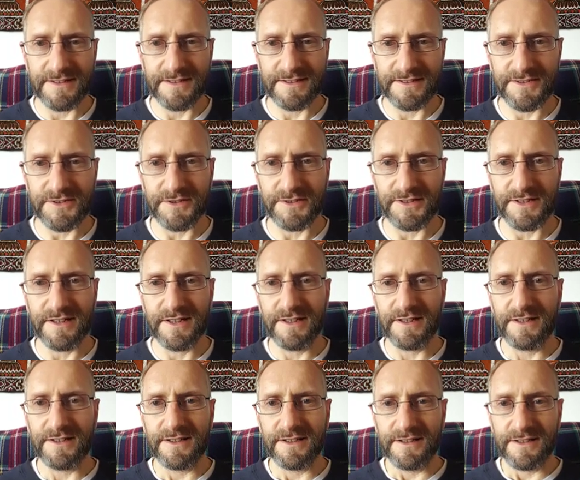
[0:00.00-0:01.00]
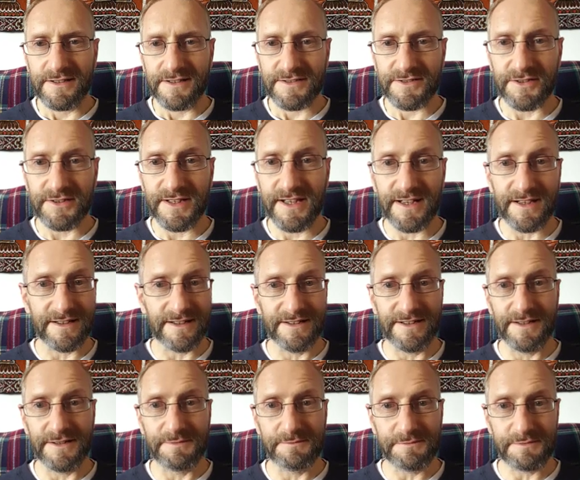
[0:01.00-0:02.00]
So
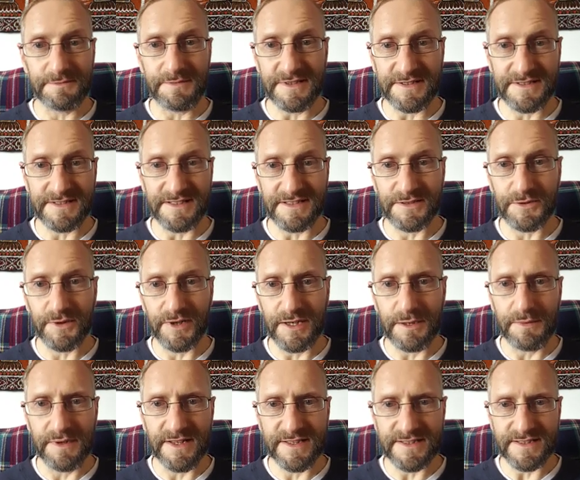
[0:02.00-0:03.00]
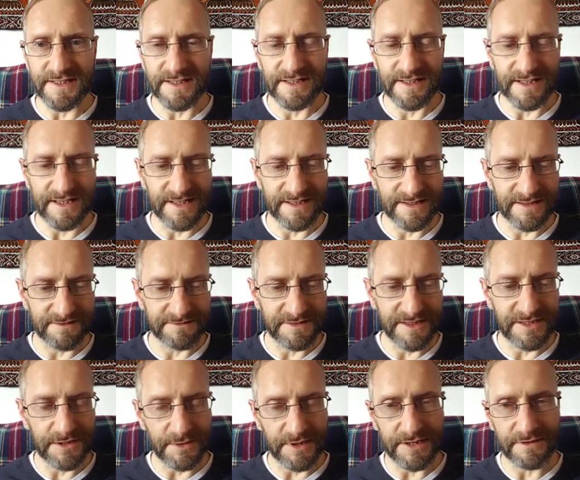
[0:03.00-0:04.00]
yeah, it's quite amazing. And
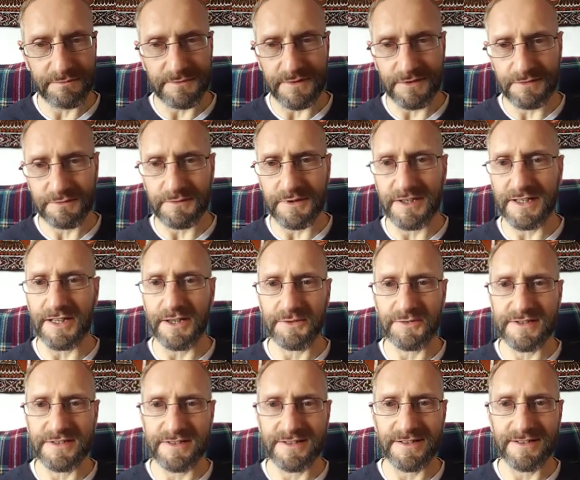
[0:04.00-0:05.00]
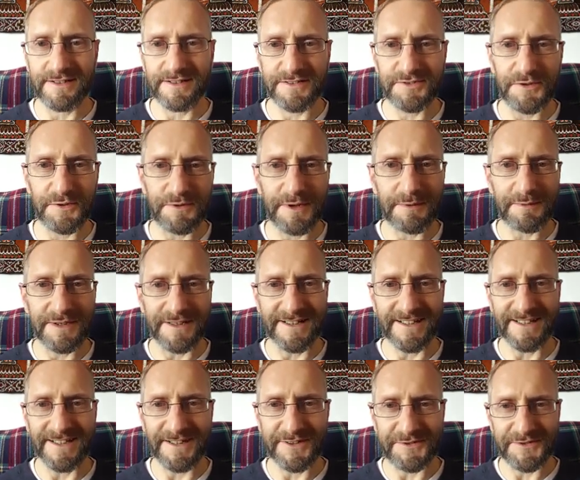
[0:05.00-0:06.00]
anyway, I'll stop rabbiting
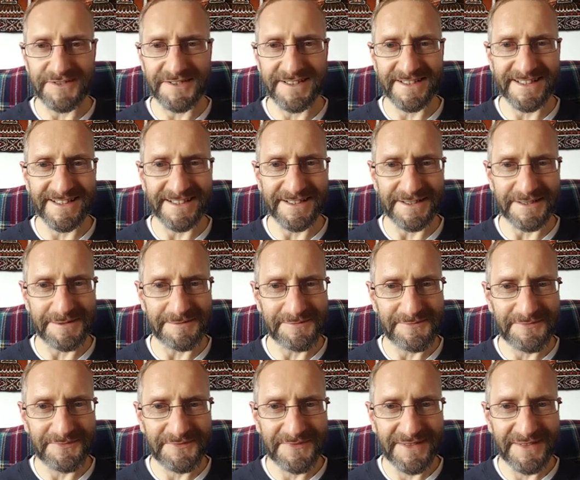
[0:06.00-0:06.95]
and get onto the